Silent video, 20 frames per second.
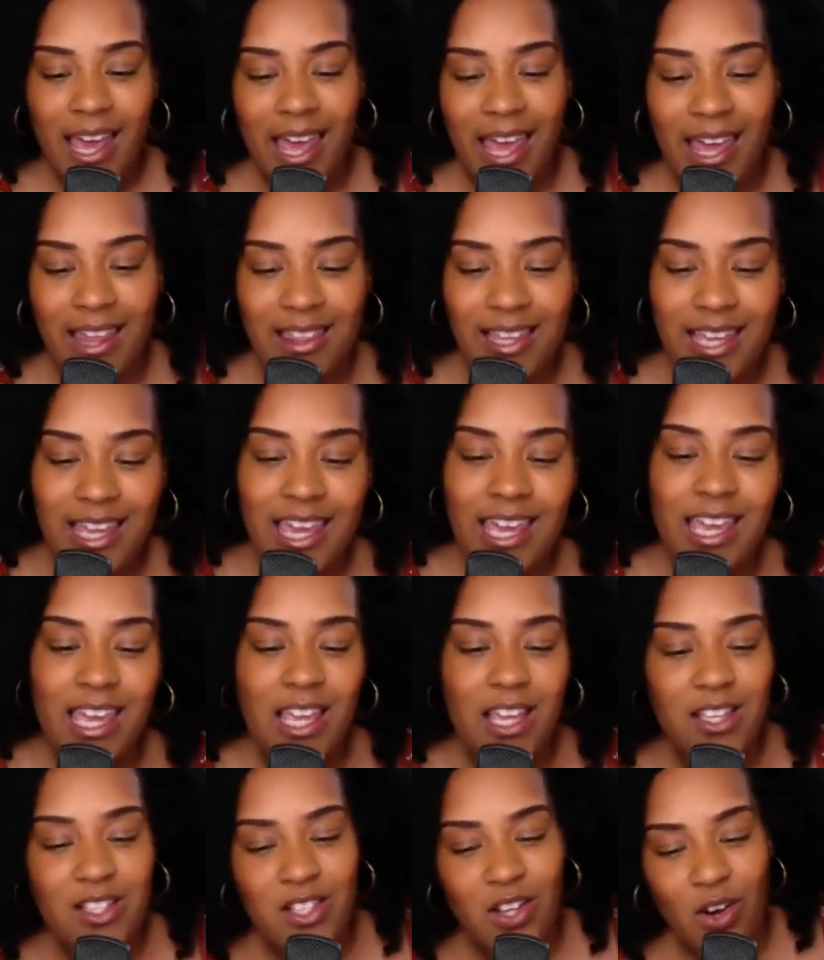and the
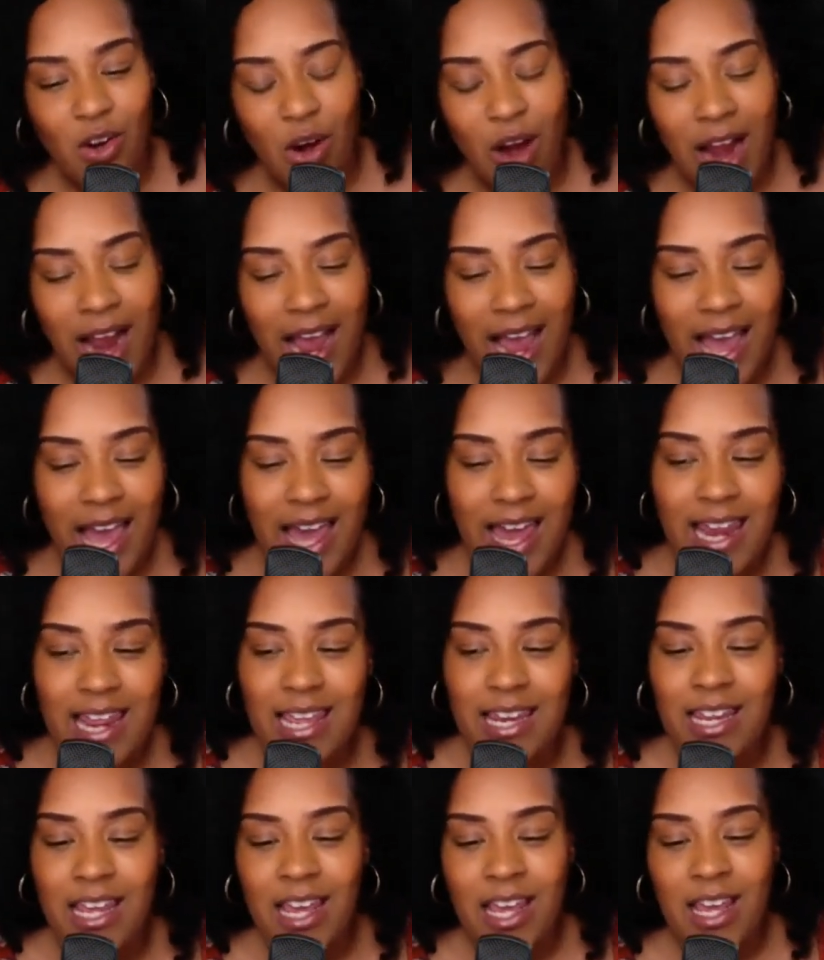kids are crying, and